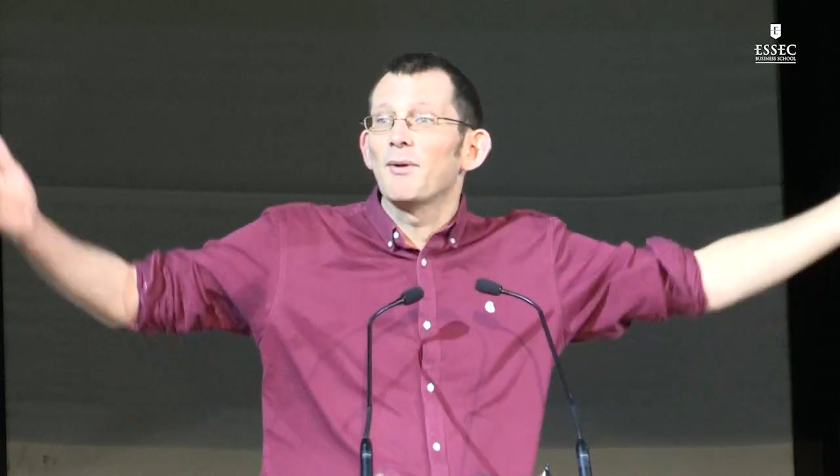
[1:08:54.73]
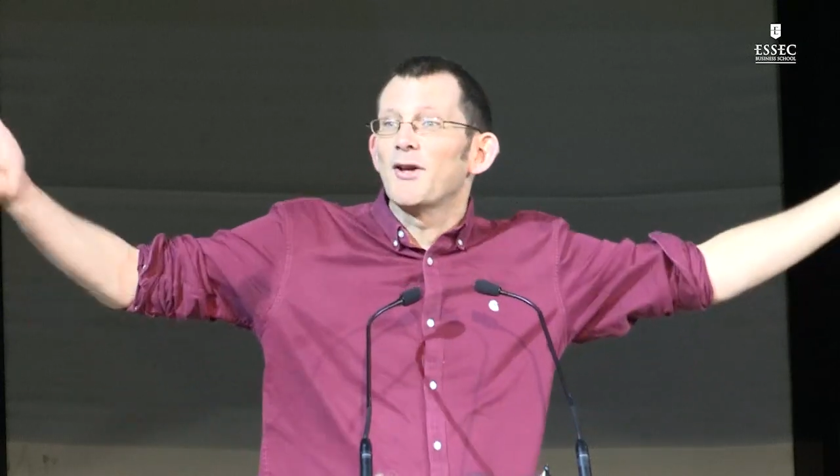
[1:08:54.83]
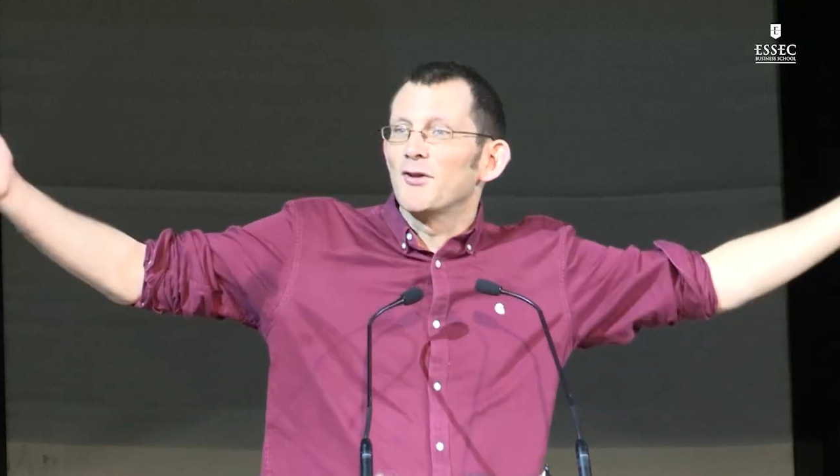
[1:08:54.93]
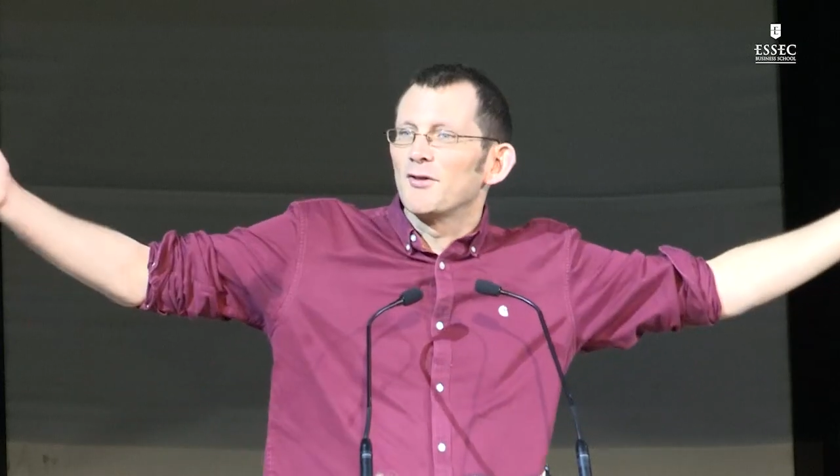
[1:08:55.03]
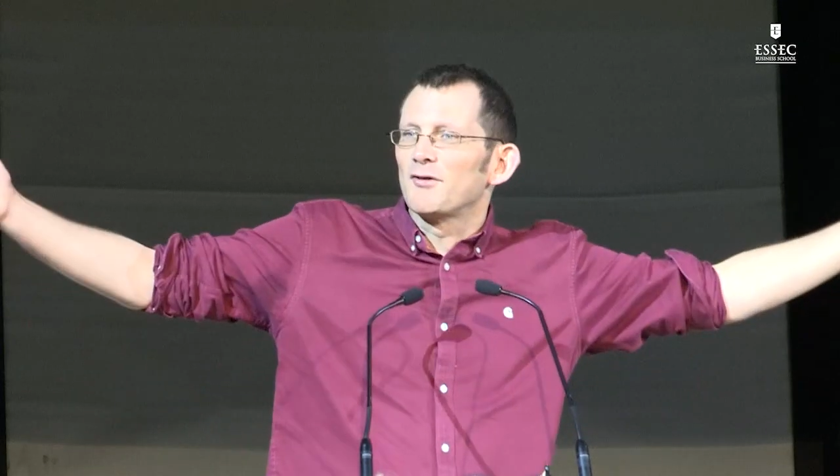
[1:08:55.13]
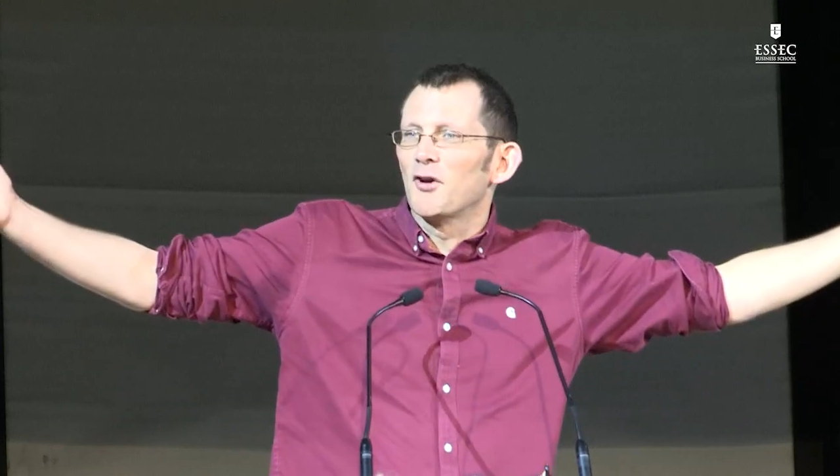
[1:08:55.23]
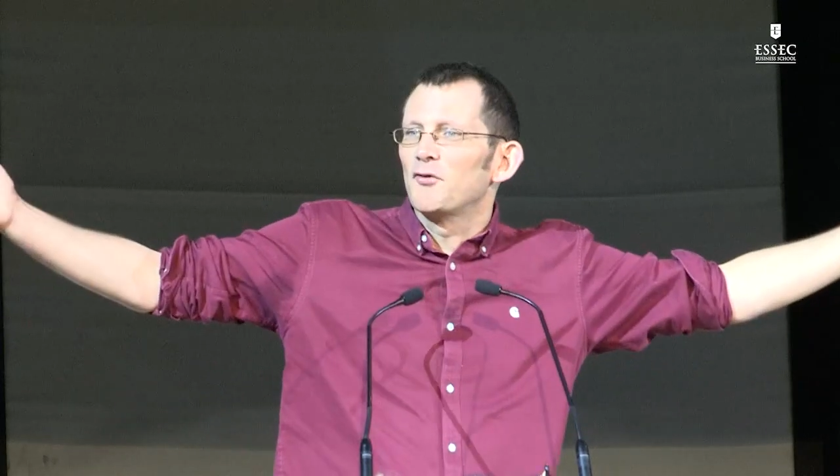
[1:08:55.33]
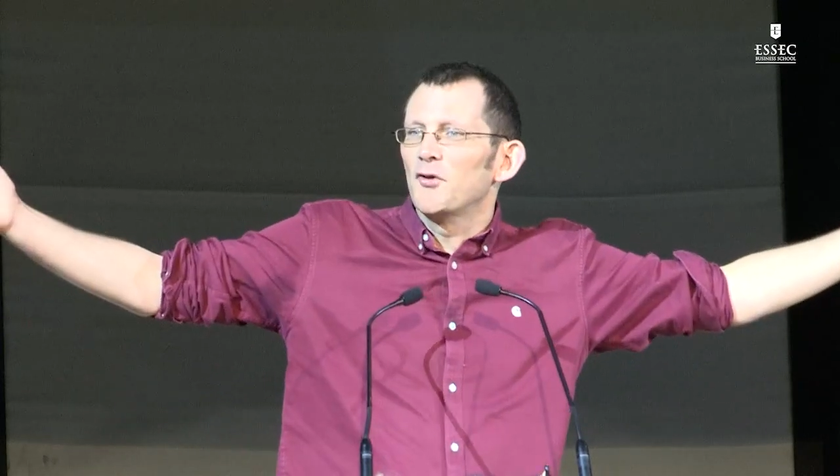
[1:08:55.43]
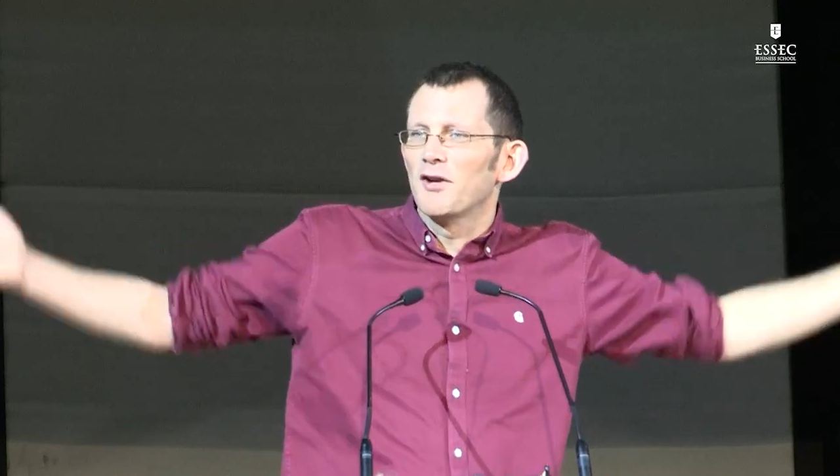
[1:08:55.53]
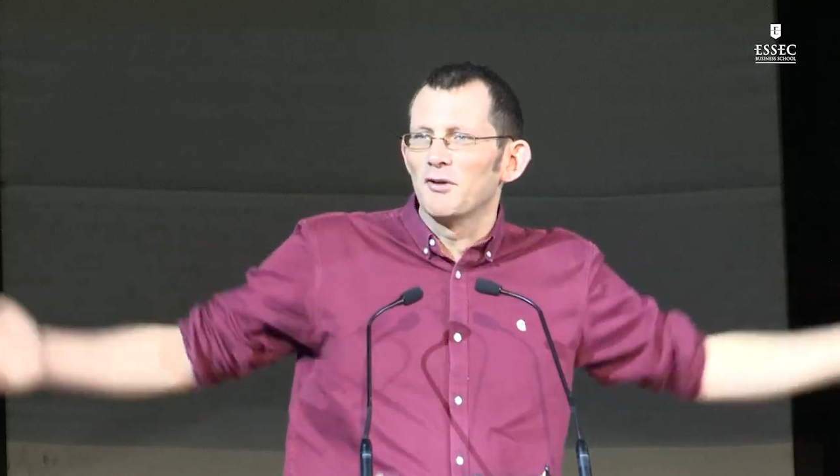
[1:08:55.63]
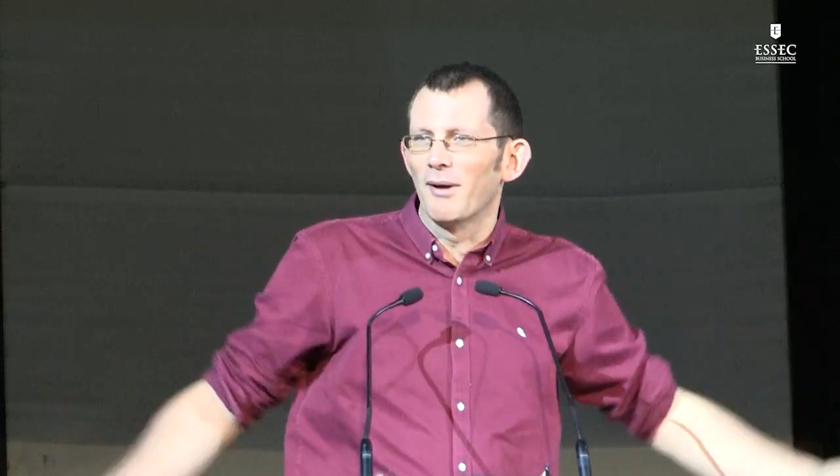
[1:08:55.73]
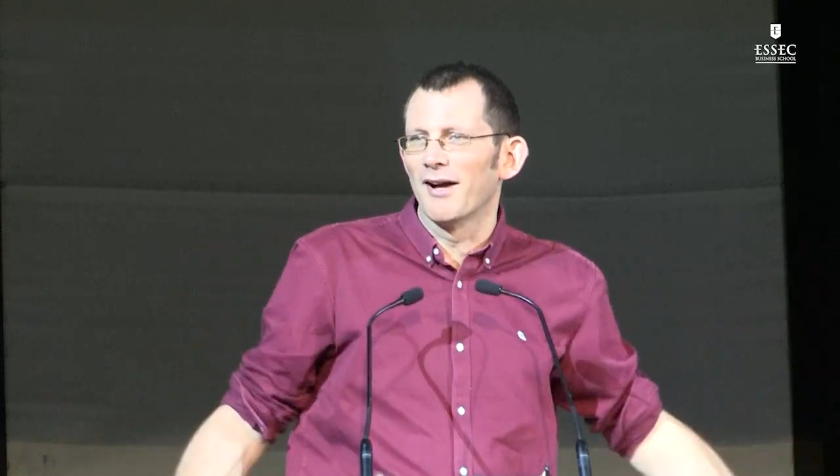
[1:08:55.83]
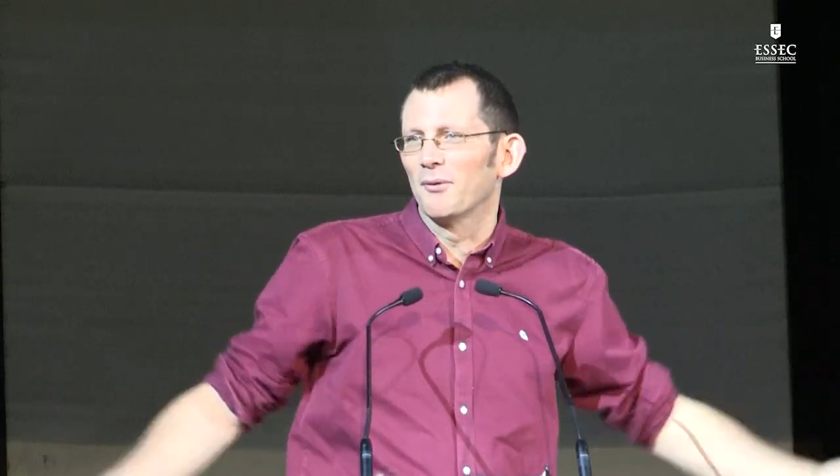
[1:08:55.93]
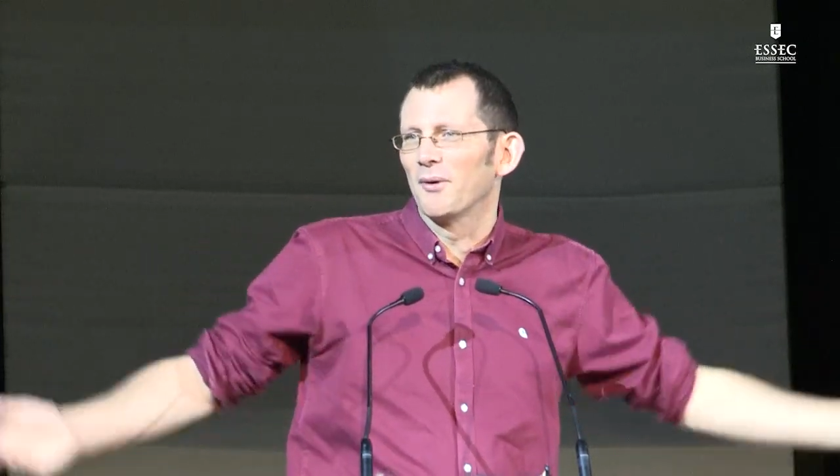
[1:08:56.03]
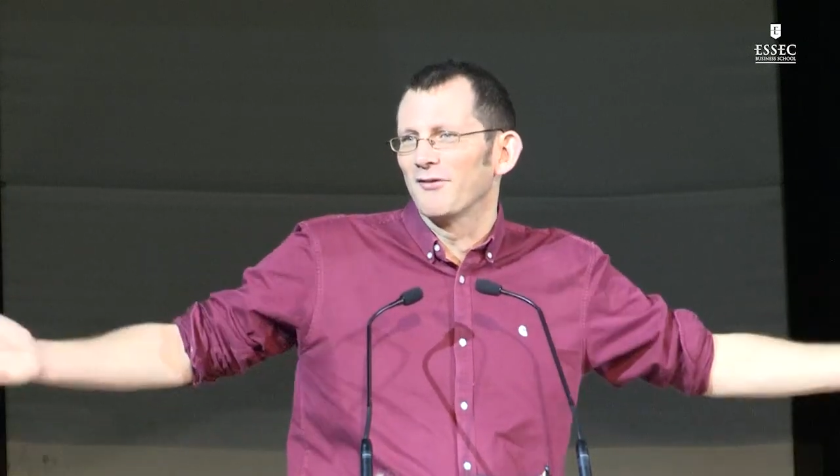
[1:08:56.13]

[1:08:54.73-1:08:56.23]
we could grow food everywhere or